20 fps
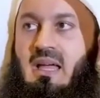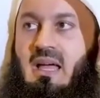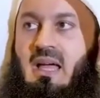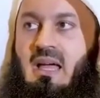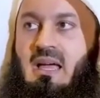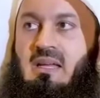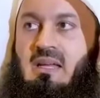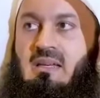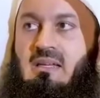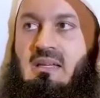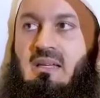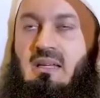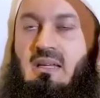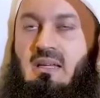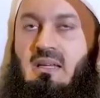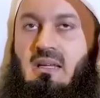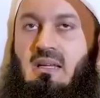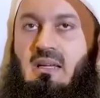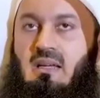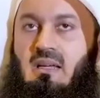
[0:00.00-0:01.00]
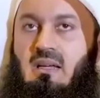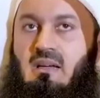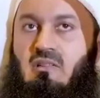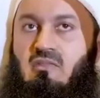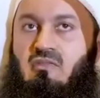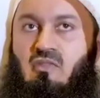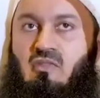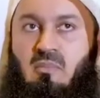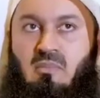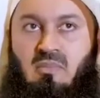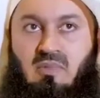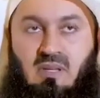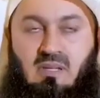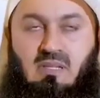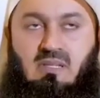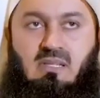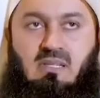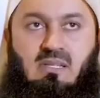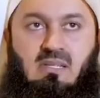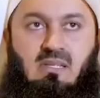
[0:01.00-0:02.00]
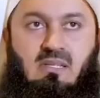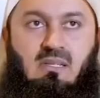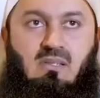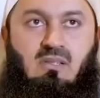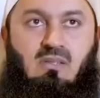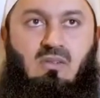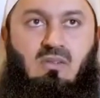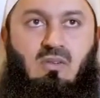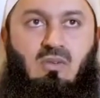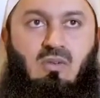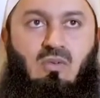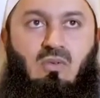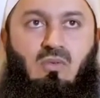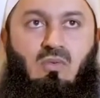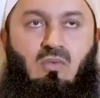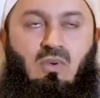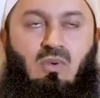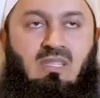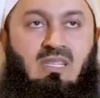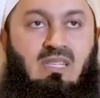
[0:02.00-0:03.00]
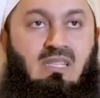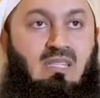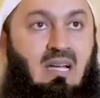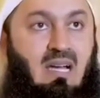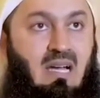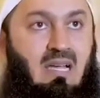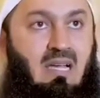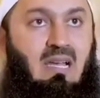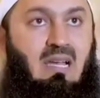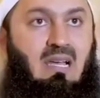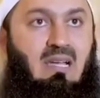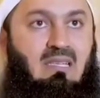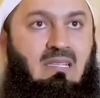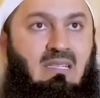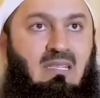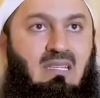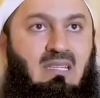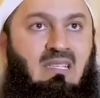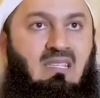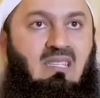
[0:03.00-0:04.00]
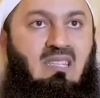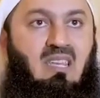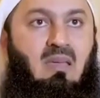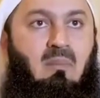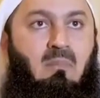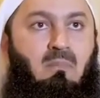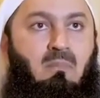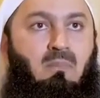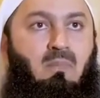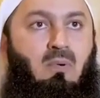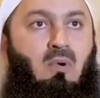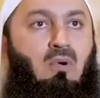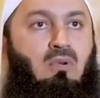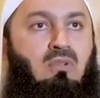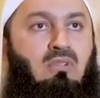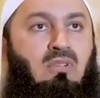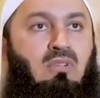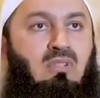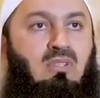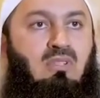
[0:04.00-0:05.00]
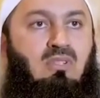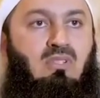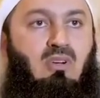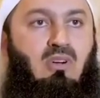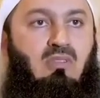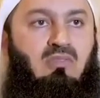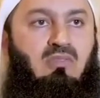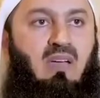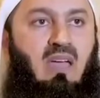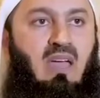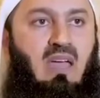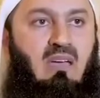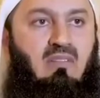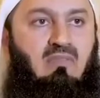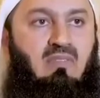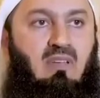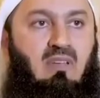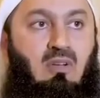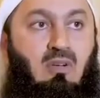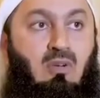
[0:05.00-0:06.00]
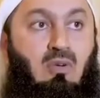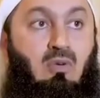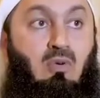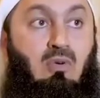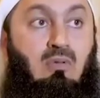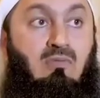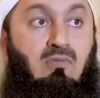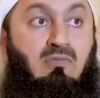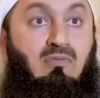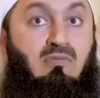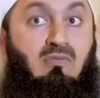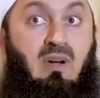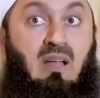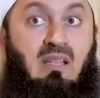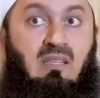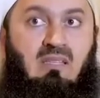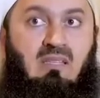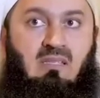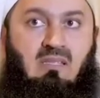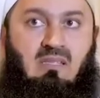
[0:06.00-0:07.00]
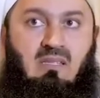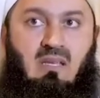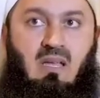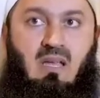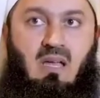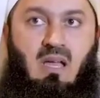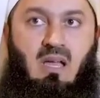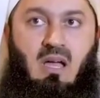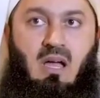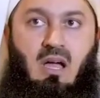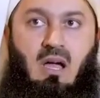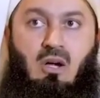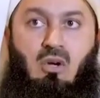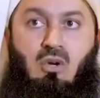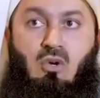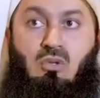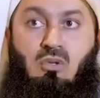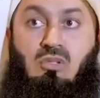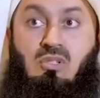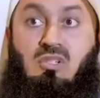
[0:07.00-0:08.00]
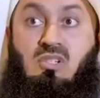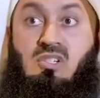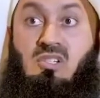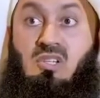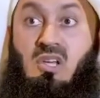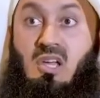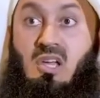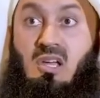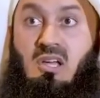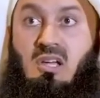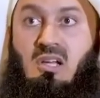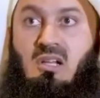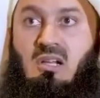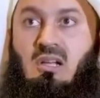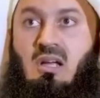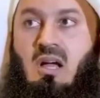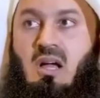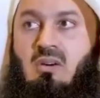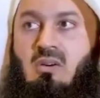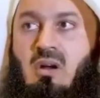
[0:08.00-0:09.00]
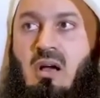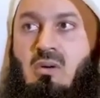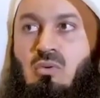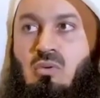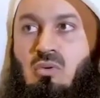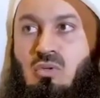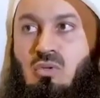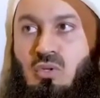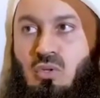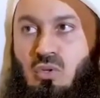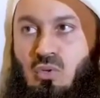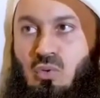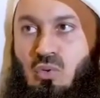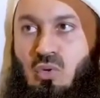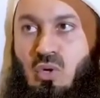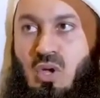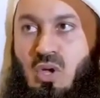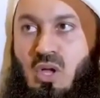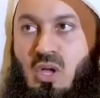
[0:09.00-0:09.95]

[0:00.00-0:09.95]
And from this, what is highlighted is the importance of having good friends, a good circle around you.